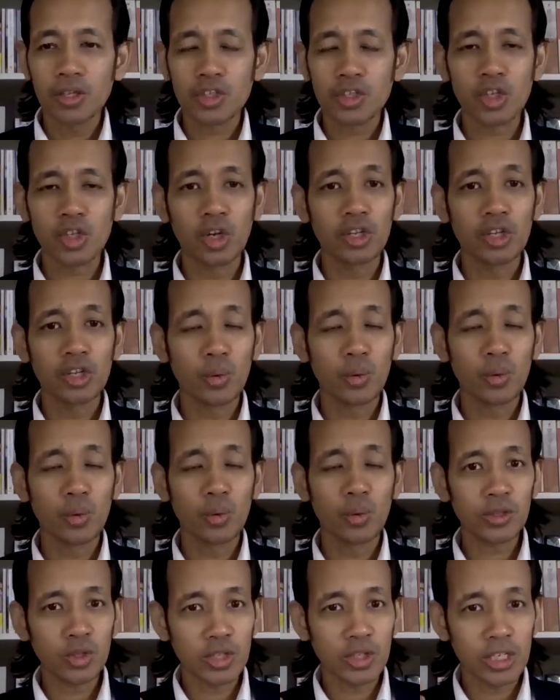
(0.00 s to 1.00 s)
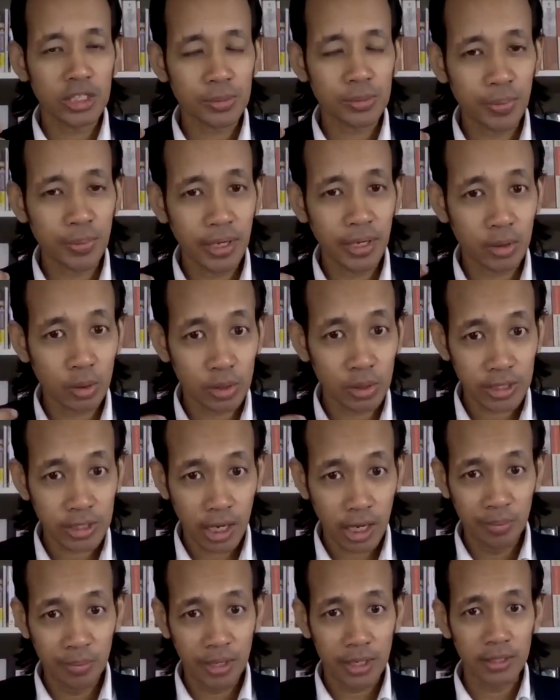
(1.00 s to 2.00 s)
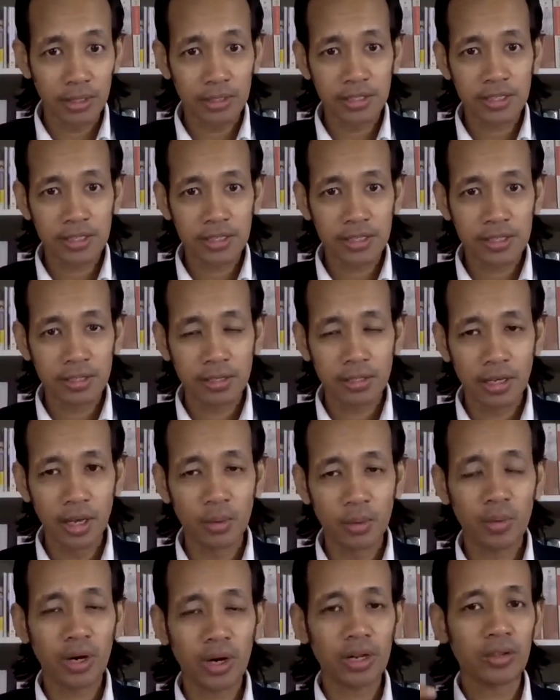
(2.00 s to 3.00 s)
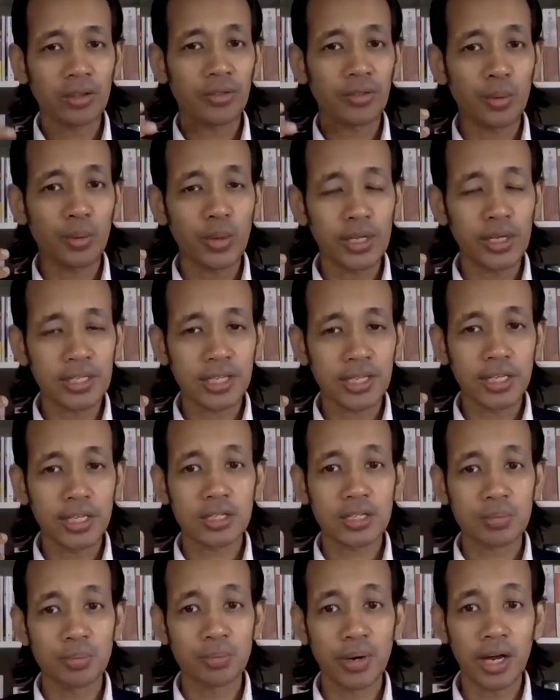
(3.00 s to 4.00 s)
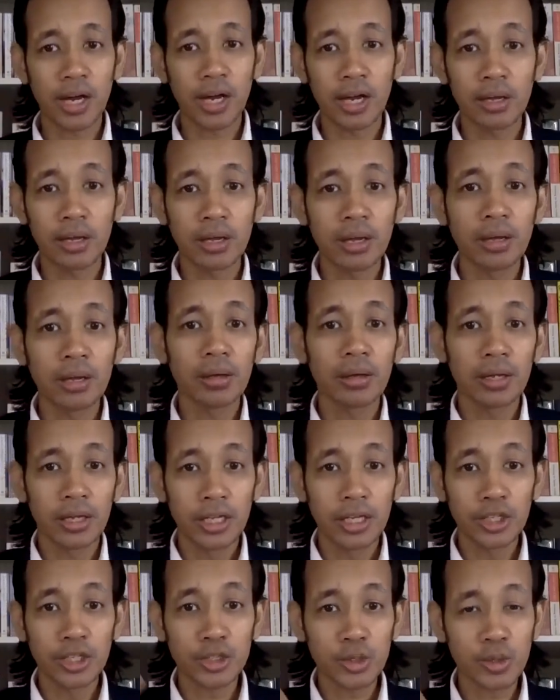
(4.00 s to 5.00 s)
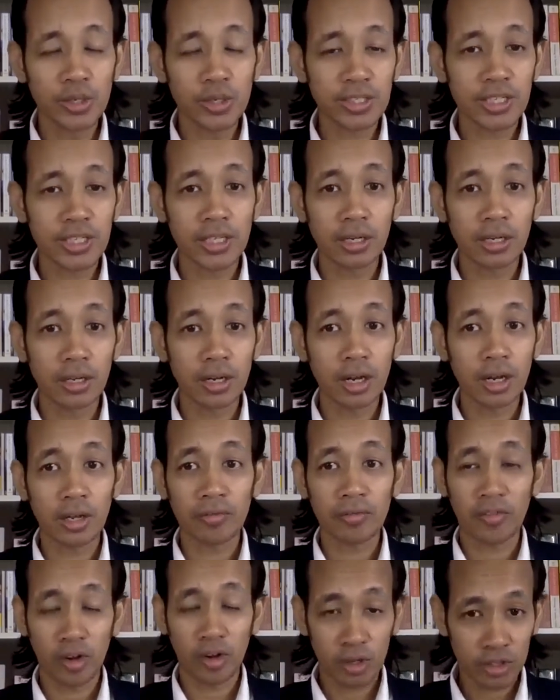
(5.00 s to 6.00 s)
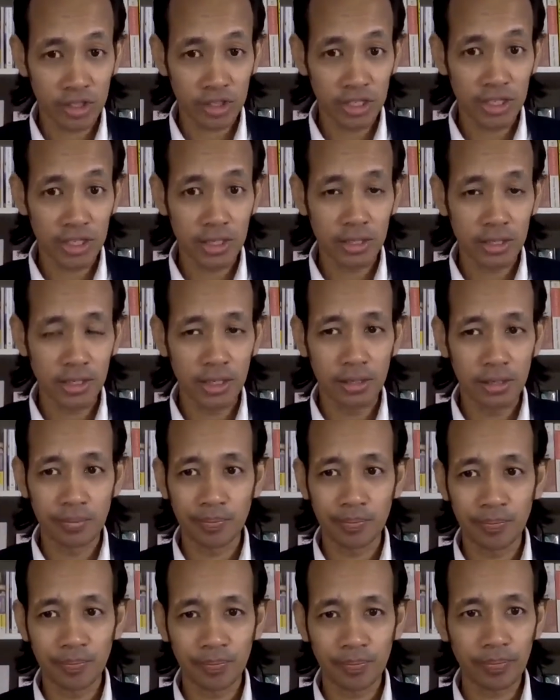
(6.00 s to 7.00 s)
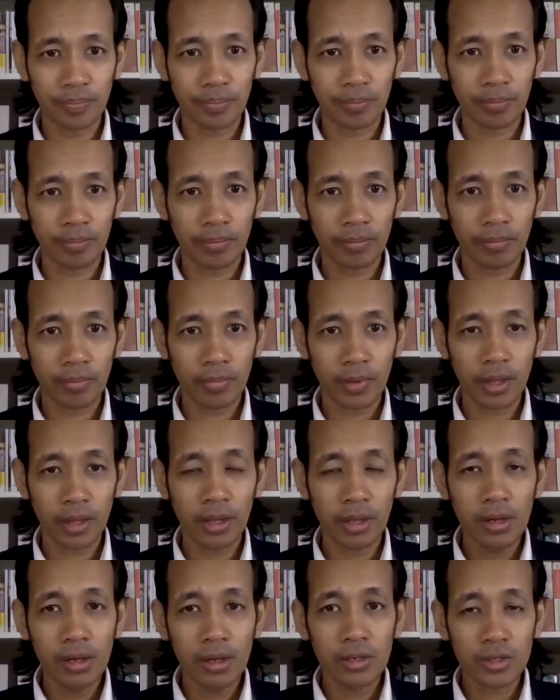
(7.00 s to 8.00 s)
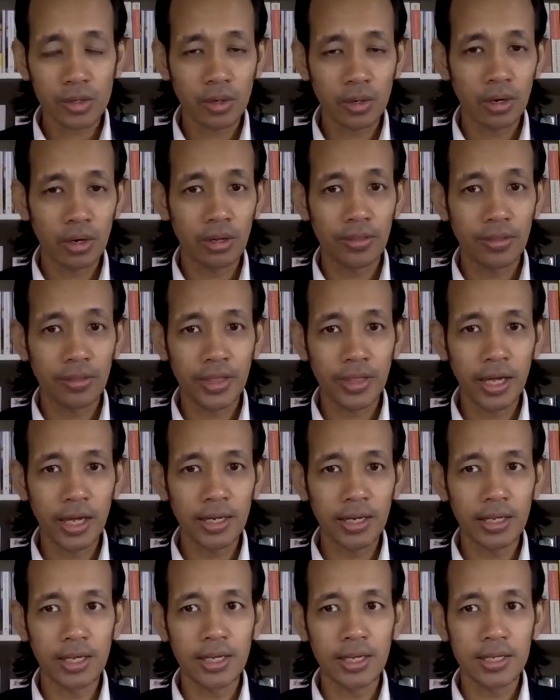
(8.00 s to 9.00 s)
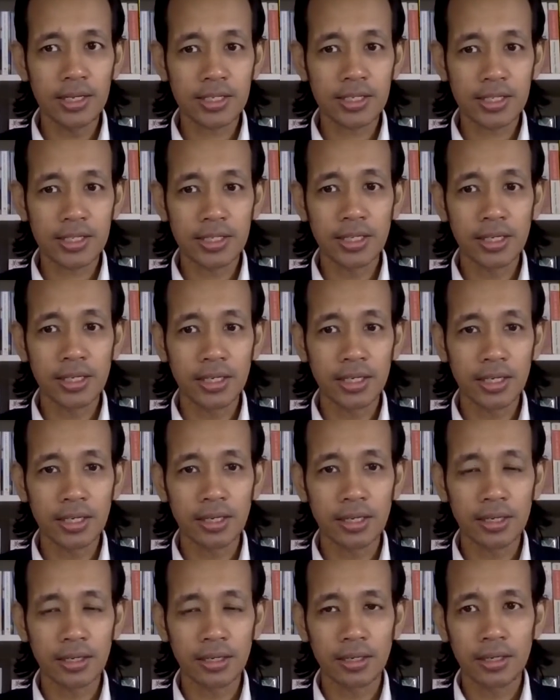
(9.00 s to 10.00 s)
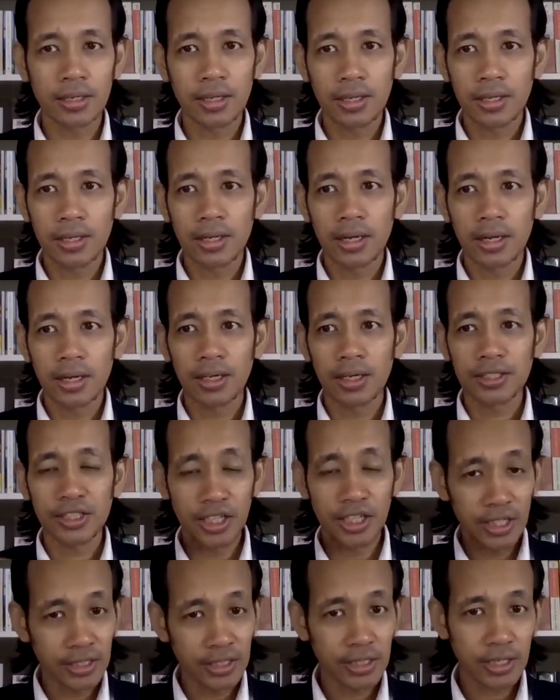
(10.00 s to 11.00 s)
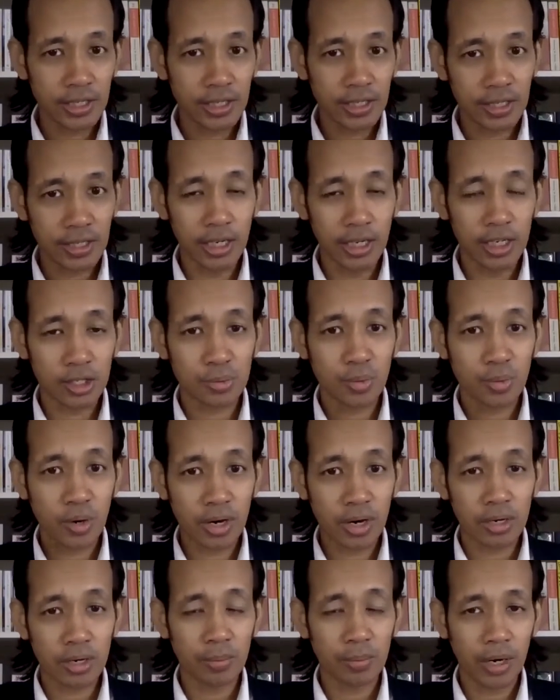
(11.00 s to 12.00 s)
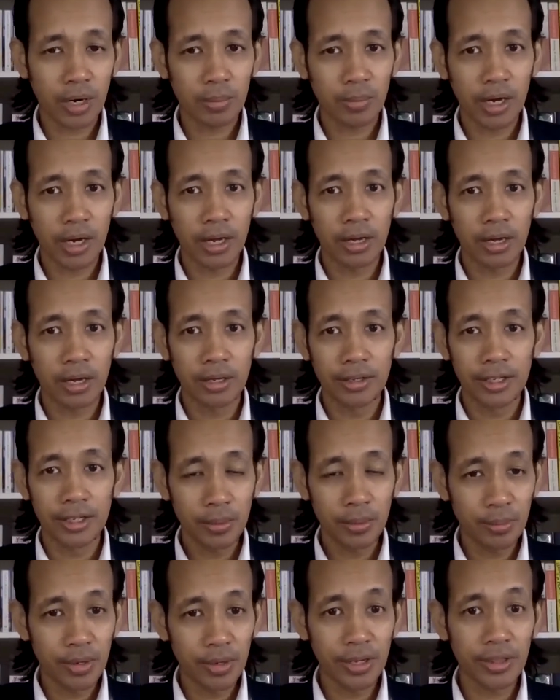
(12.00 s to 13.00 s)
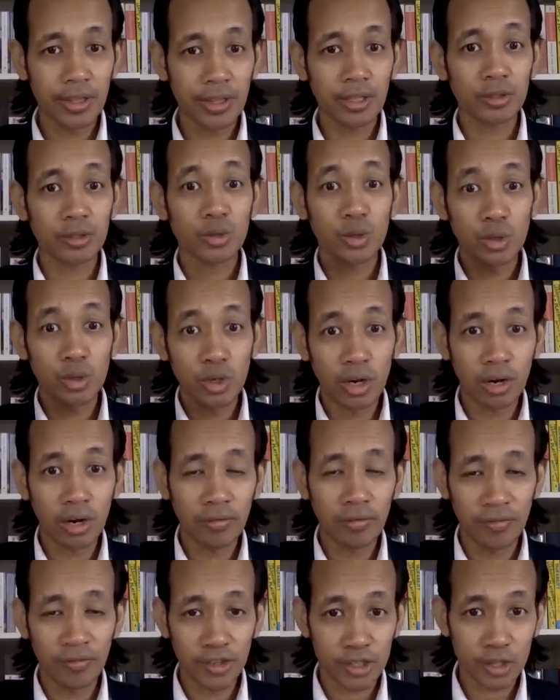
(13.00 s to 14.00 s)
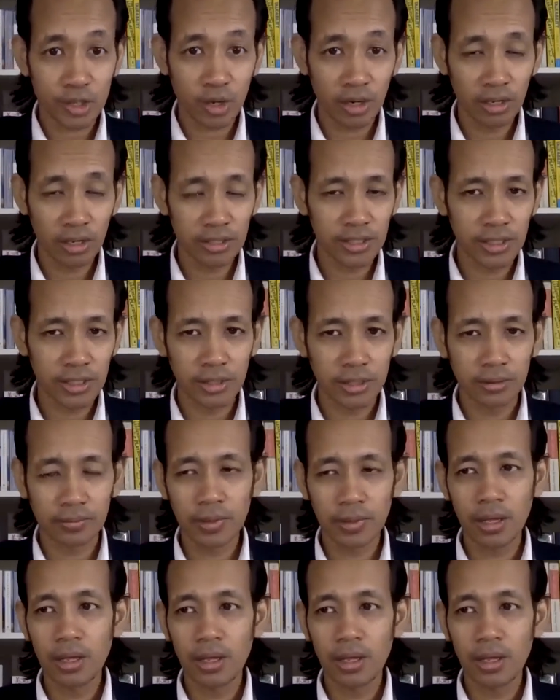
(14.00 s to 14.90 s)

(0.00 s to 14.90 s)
So you want to dissipate those chemicals and one of the ways is by introducing a lot of oxygen in. So that is the uh, changes that is brought about by deep breathing to your physiology.